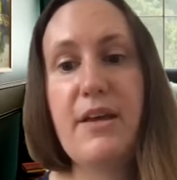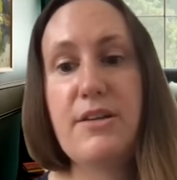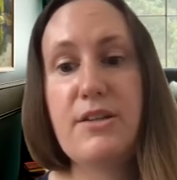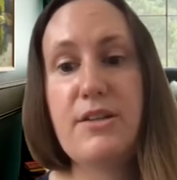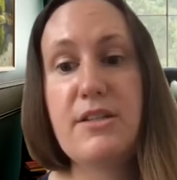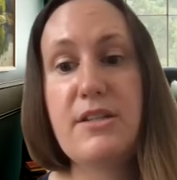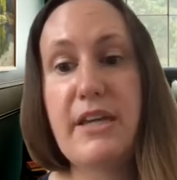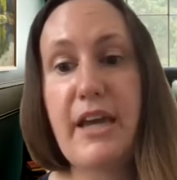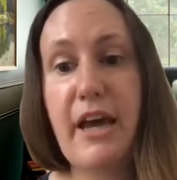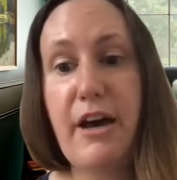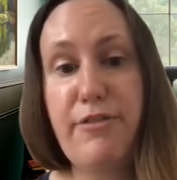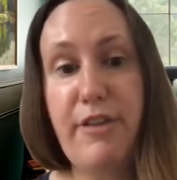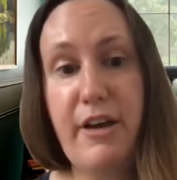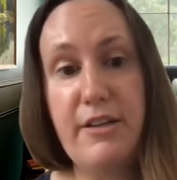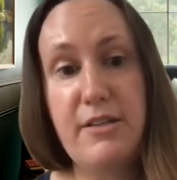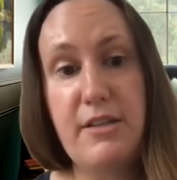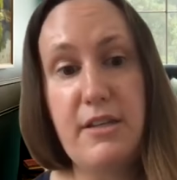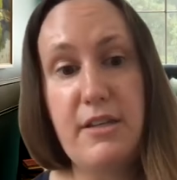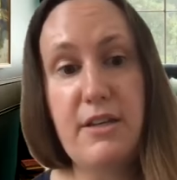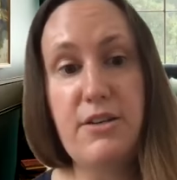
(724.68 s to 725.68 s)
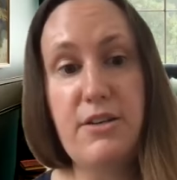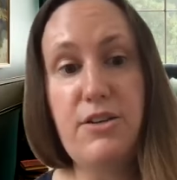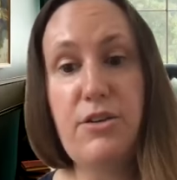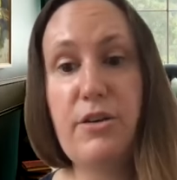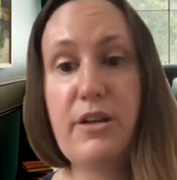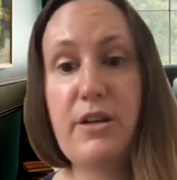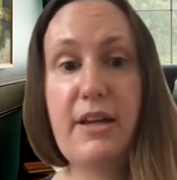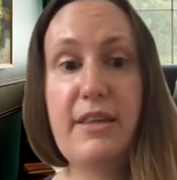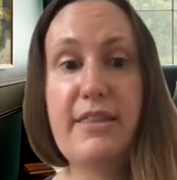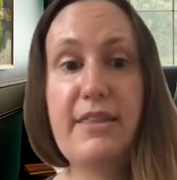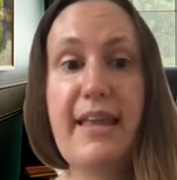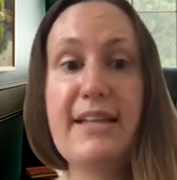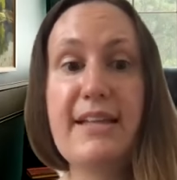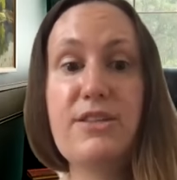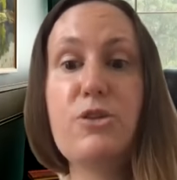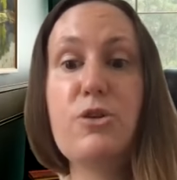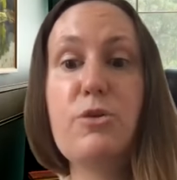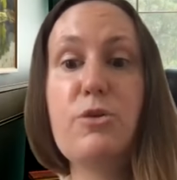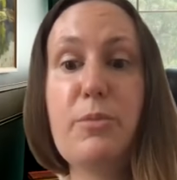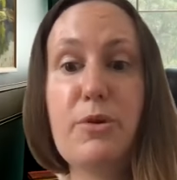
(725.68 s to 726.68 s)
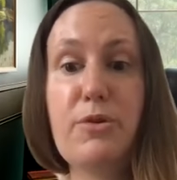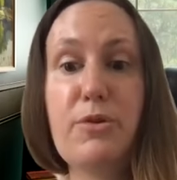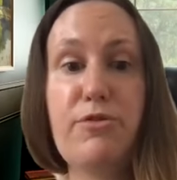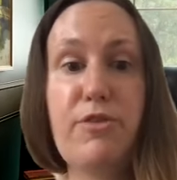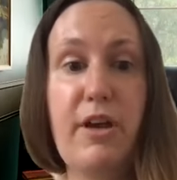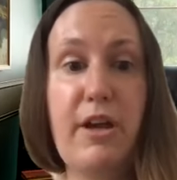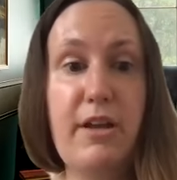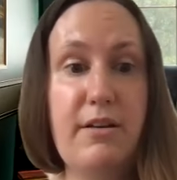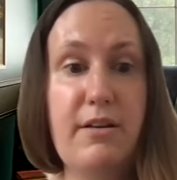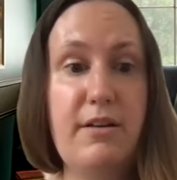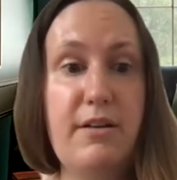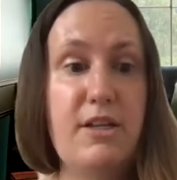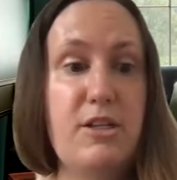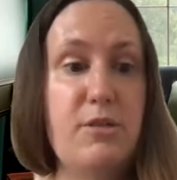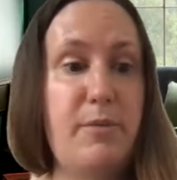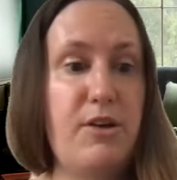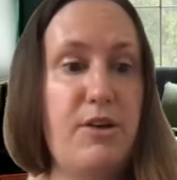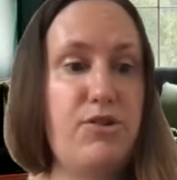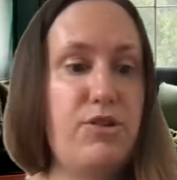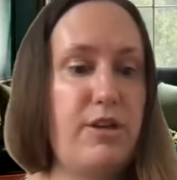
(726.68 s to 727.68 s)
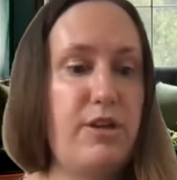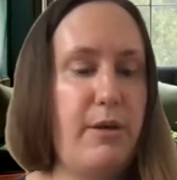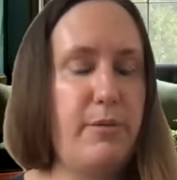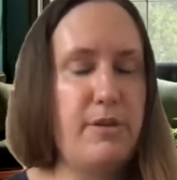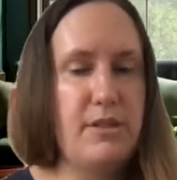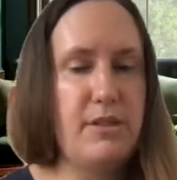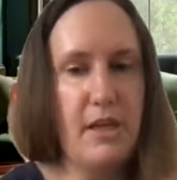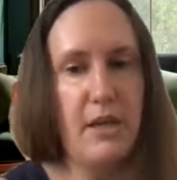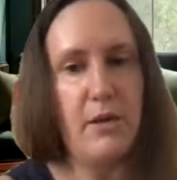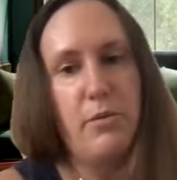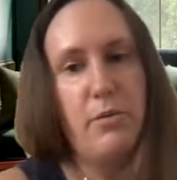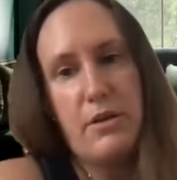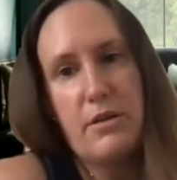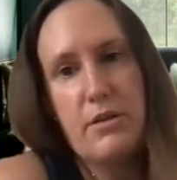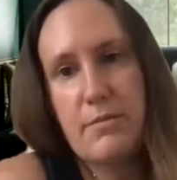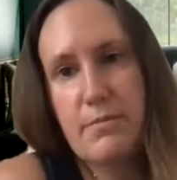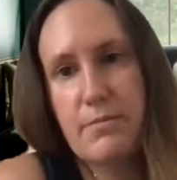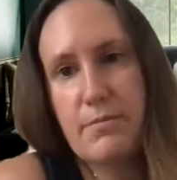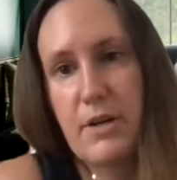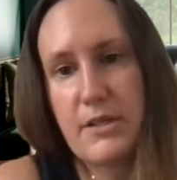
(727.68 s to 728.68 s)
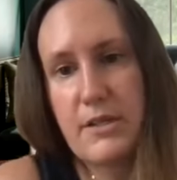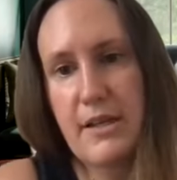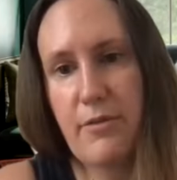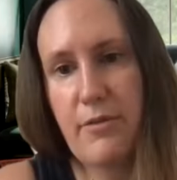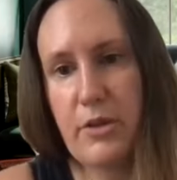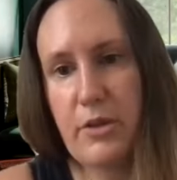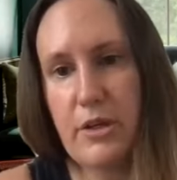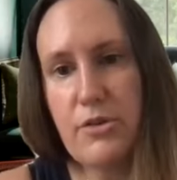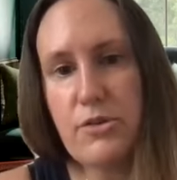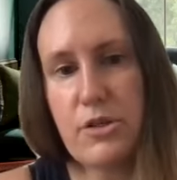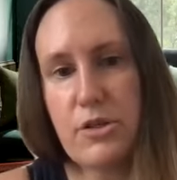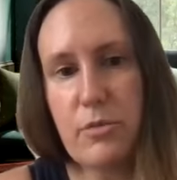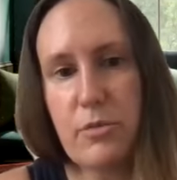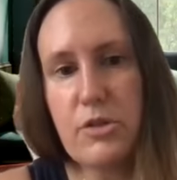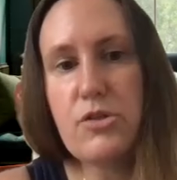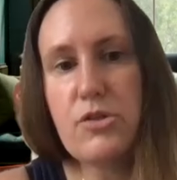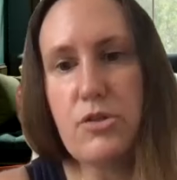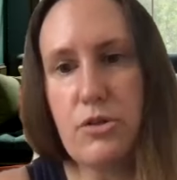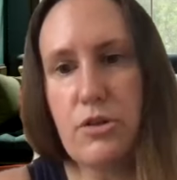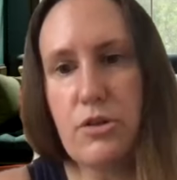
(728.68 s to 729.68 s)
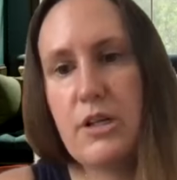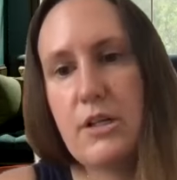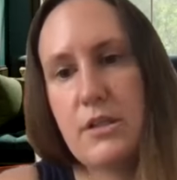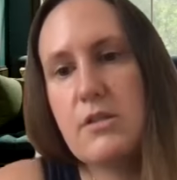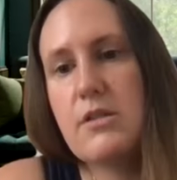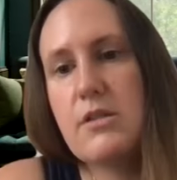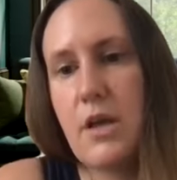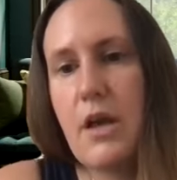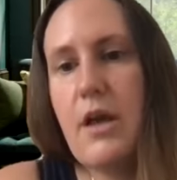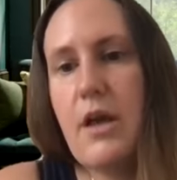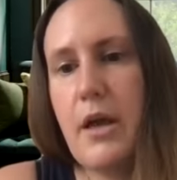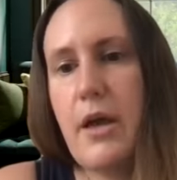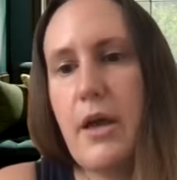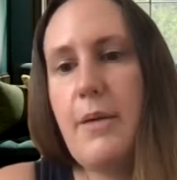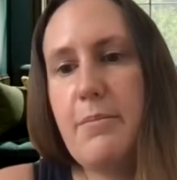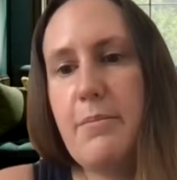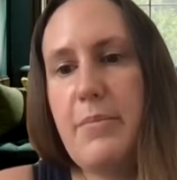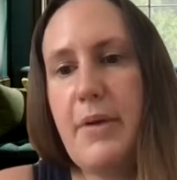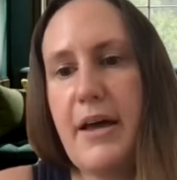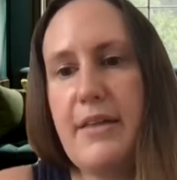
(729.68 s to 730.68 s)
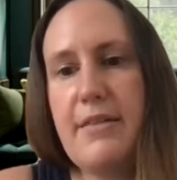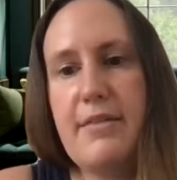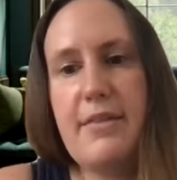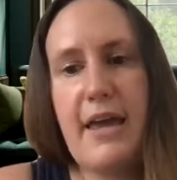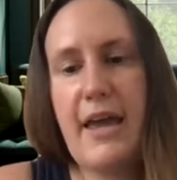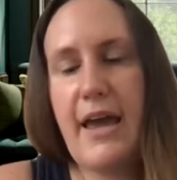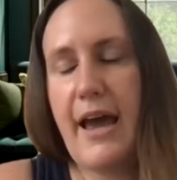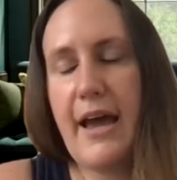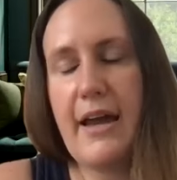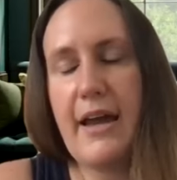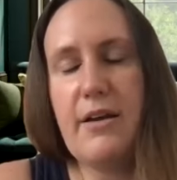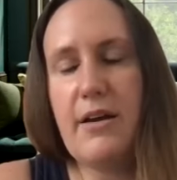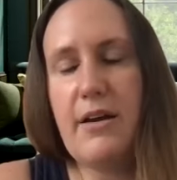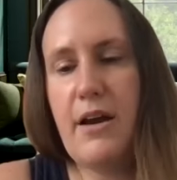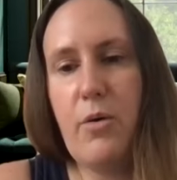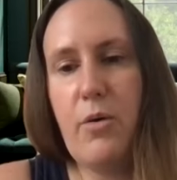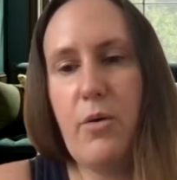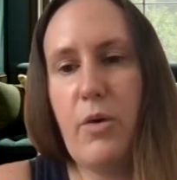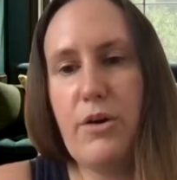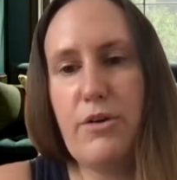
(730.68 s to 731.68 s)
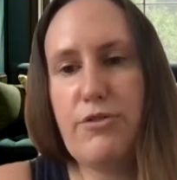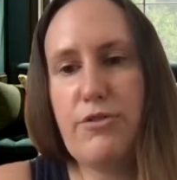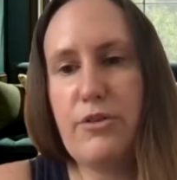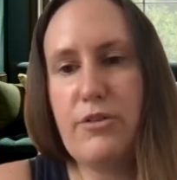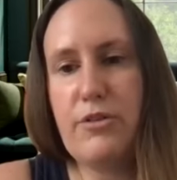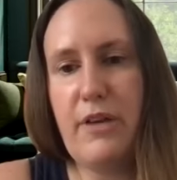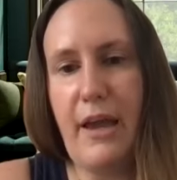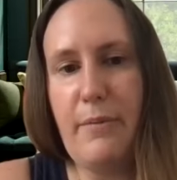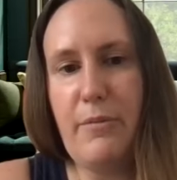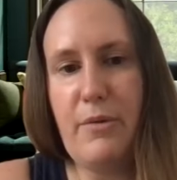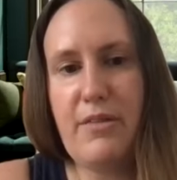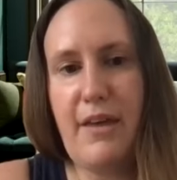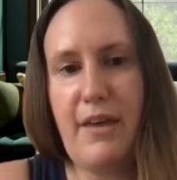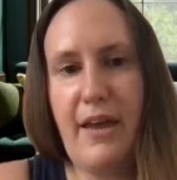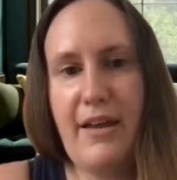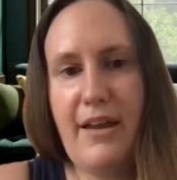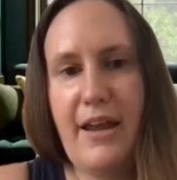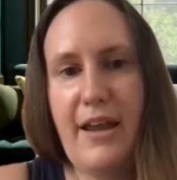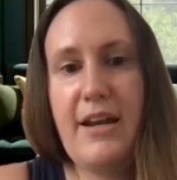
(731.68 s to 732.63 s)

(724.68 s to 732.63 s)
to see how fast they can do it. And that's super fun, especially I would say because I've only used it with students, but they had a wonderful time with that.